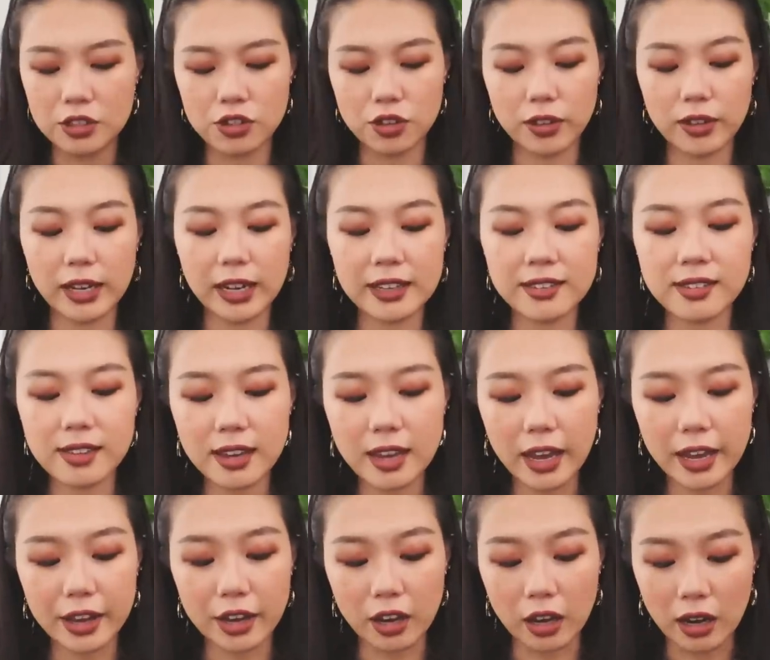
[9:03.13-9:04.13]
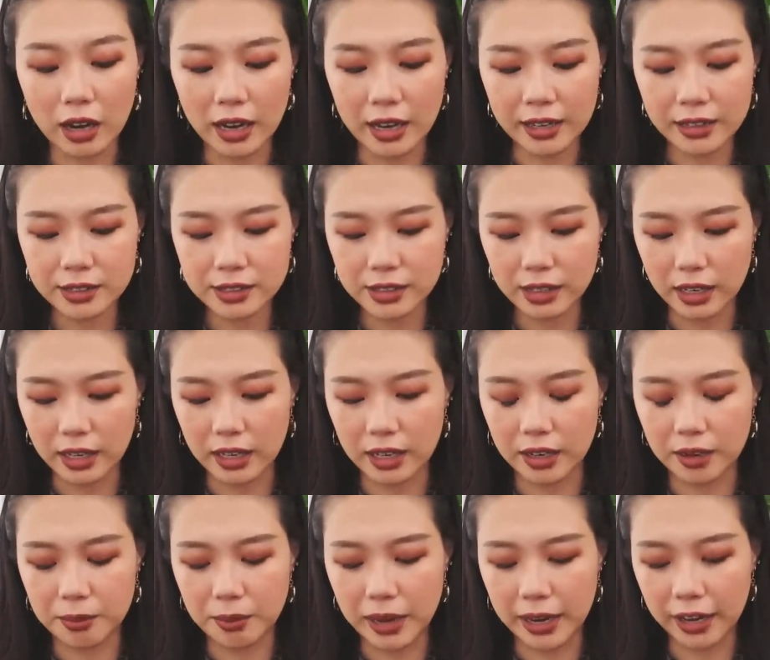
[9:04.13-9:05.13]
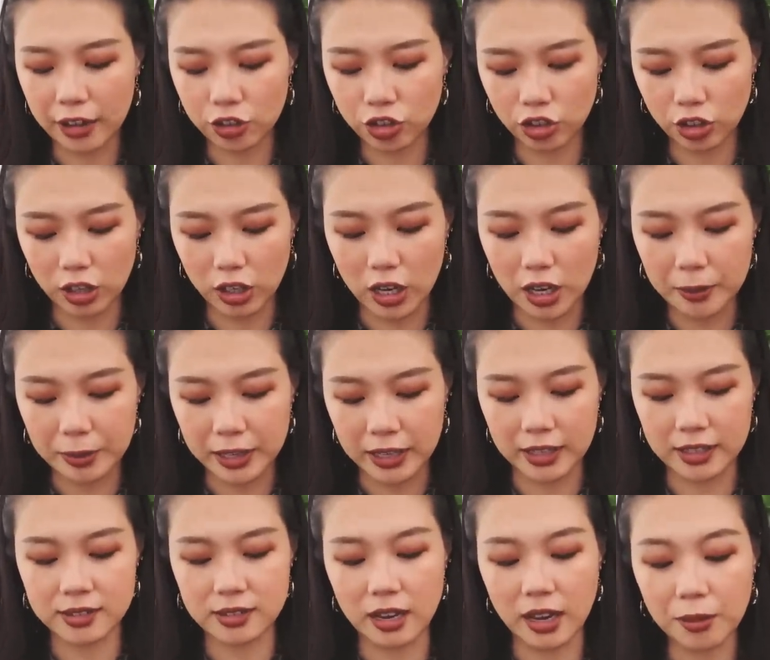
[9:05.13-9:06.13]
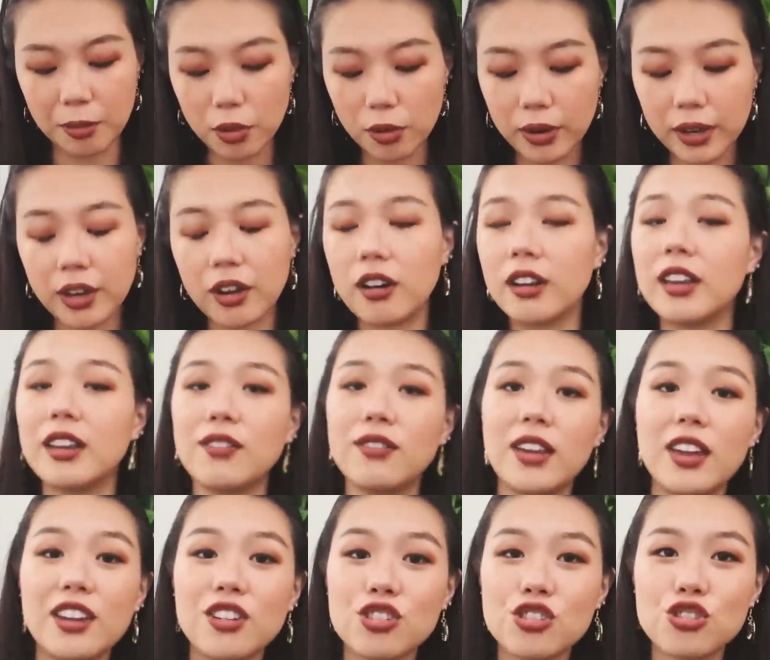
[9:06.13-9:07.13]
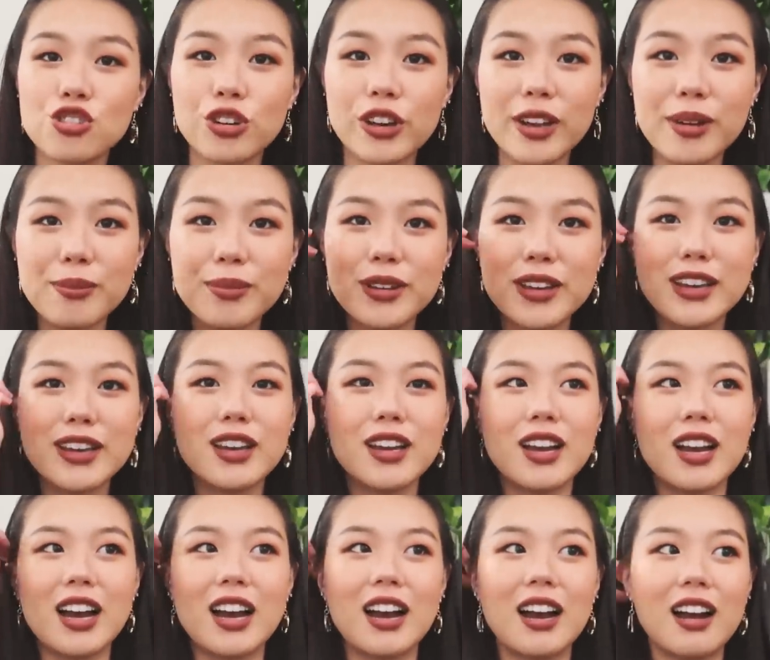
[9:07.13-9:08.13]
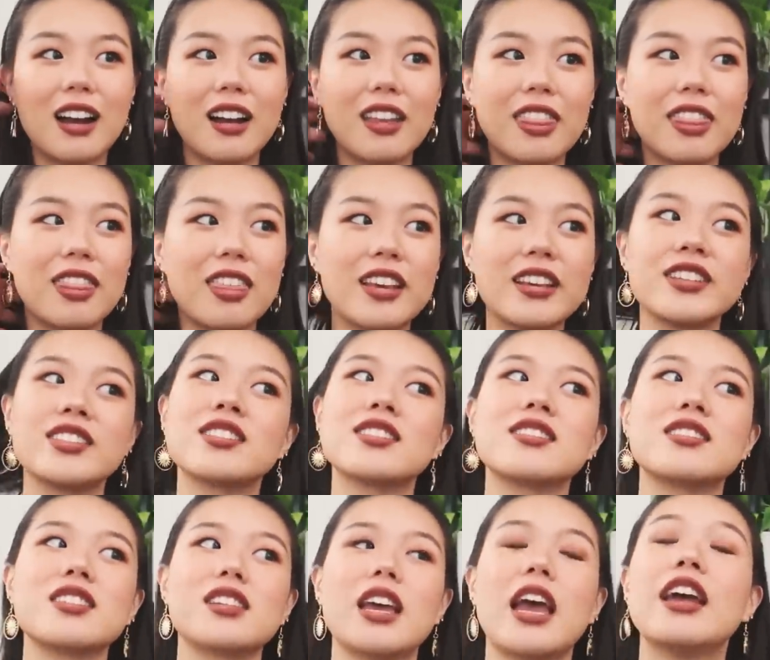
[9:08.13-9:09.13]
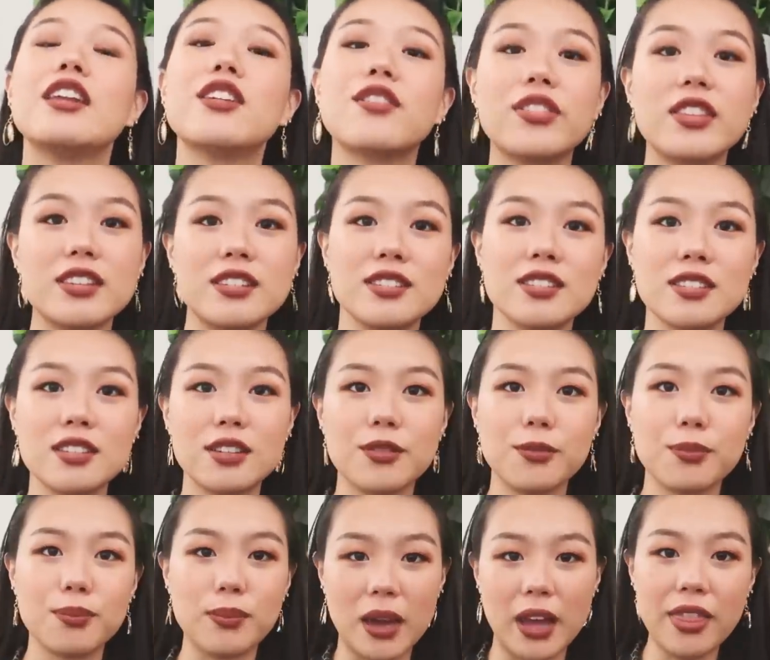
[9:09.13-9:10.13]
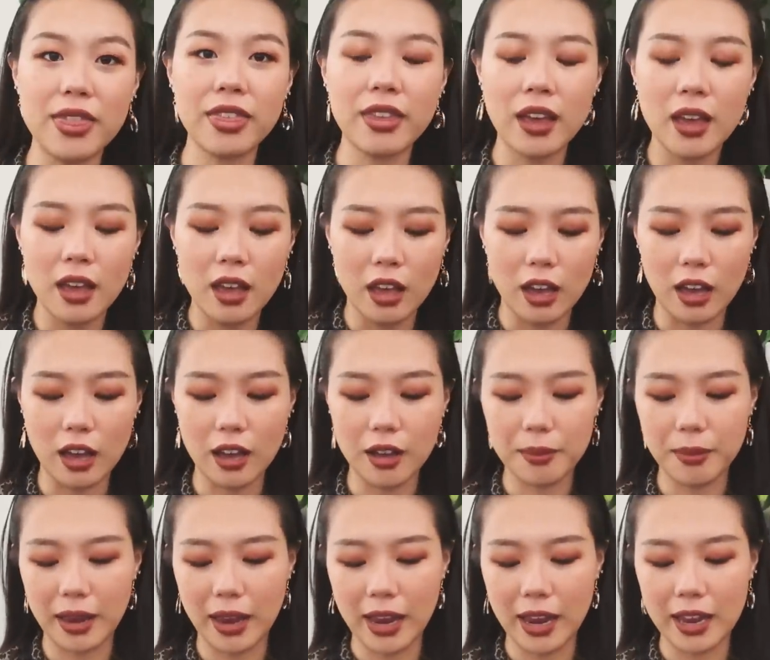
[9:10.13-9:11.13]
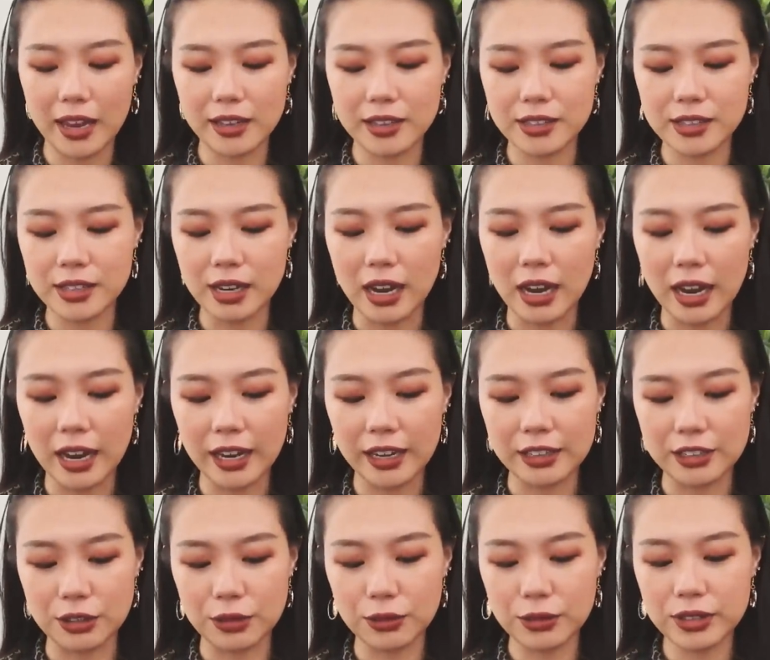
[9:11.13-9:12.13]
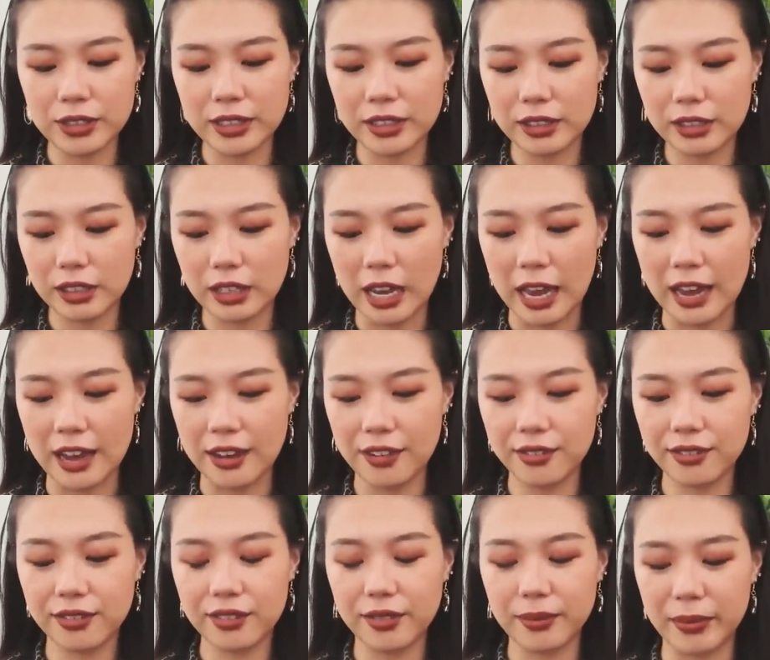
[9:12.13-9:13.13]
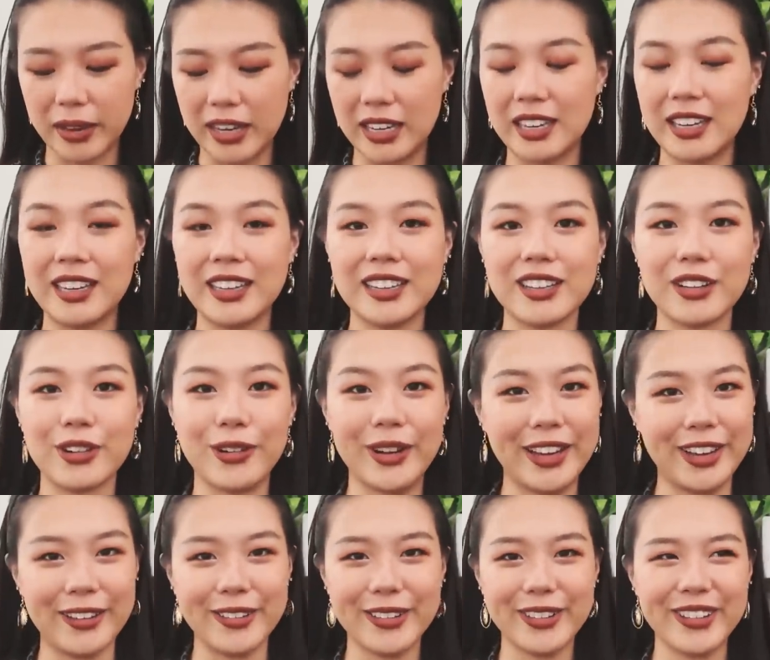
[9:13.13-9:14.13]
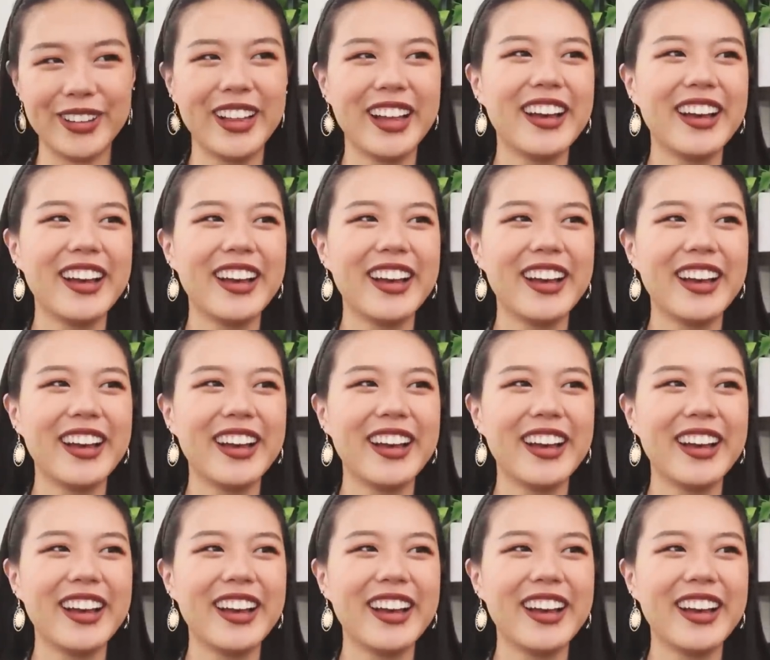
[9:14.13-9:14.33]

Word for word: So the next thing I got, um, I actually got because I'm going on a Vegas trip uh, this end of this month um, and I don't have many going out